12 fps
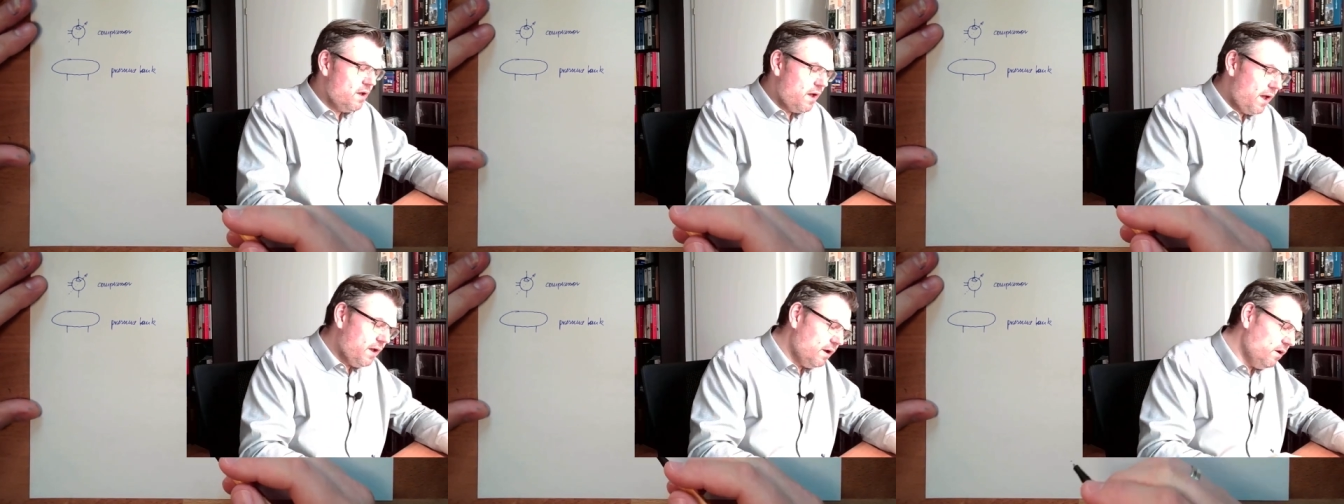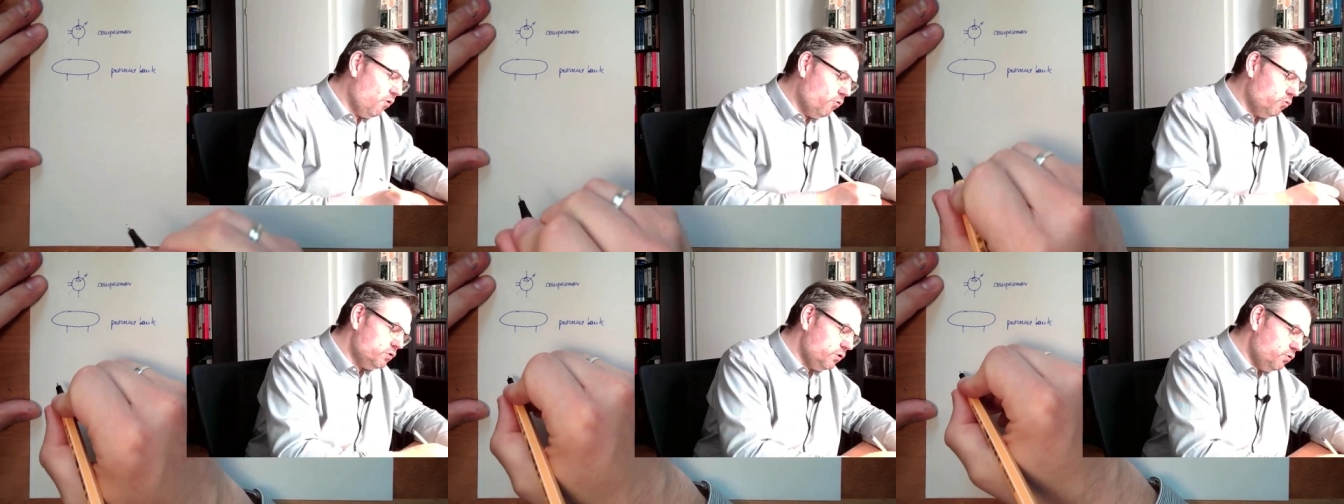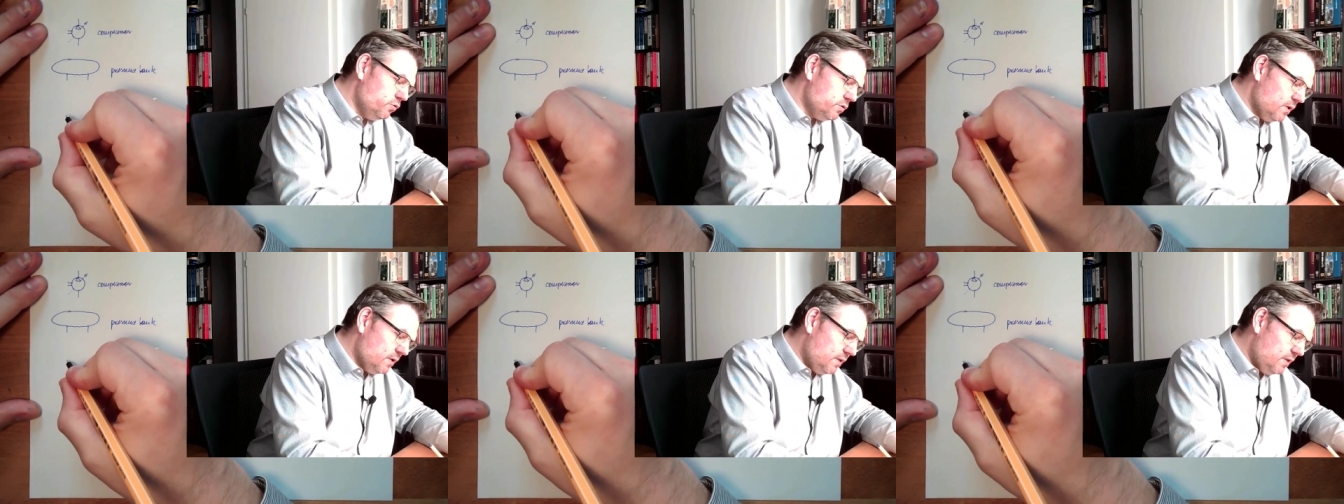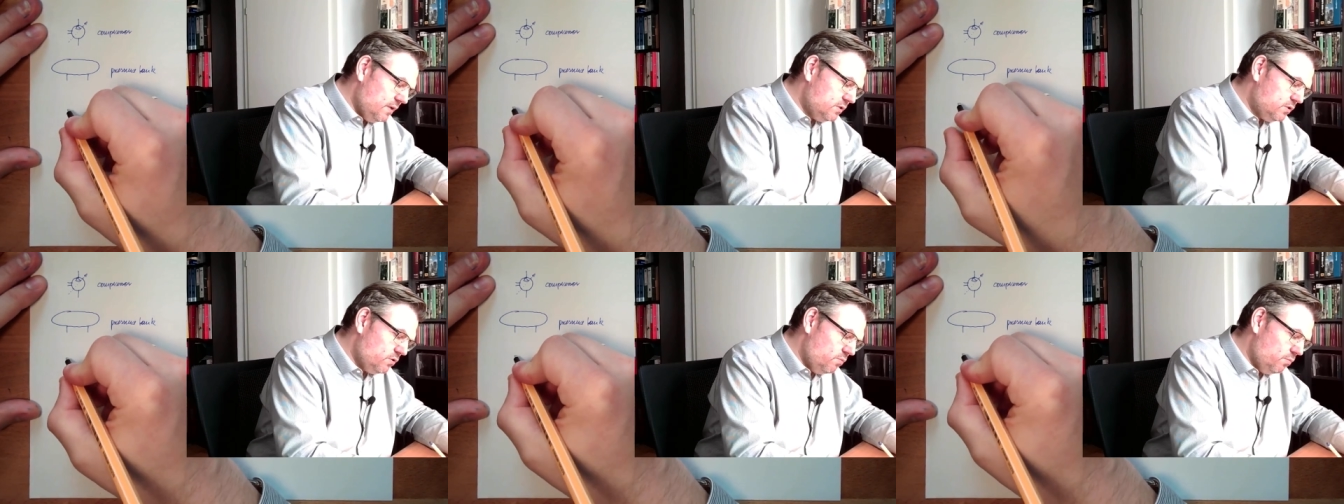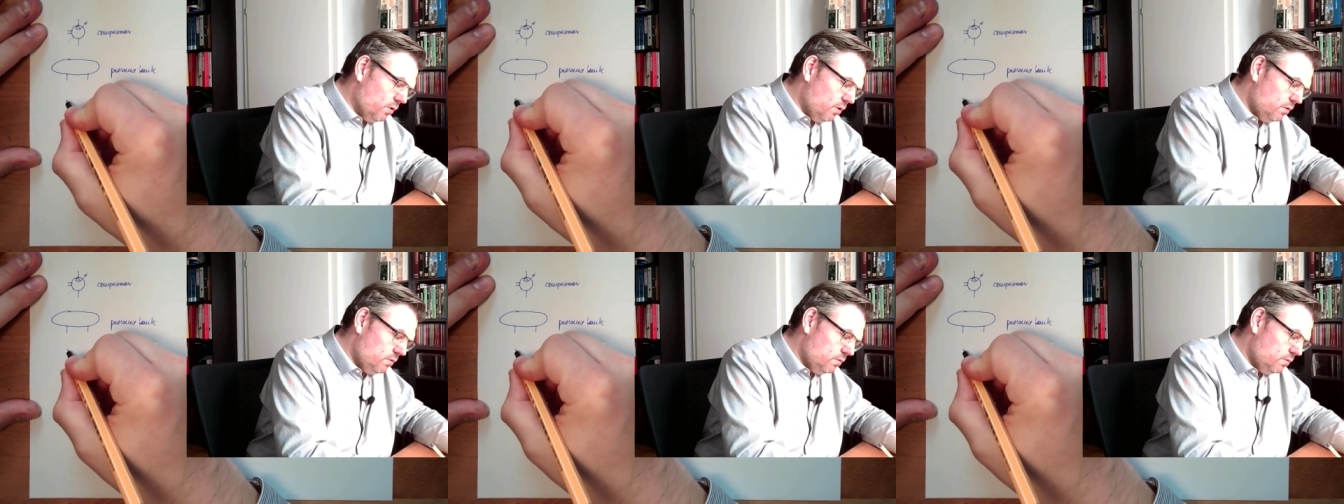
I can also use this symbol.